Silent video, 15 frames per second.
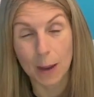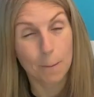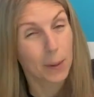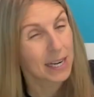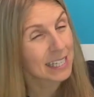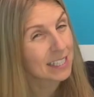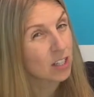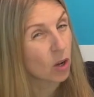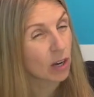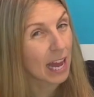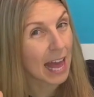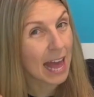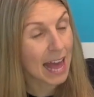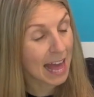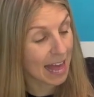but it's
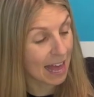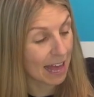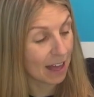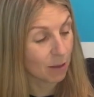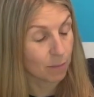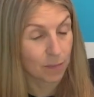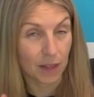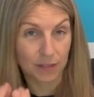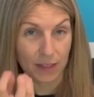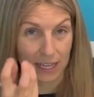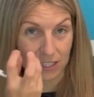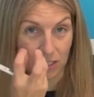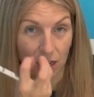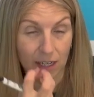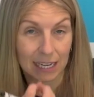not air that they're
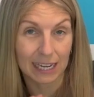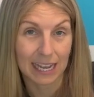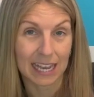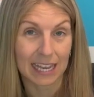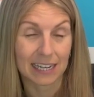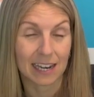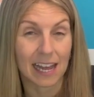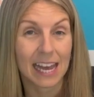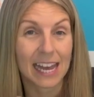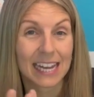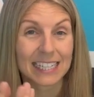sucking in,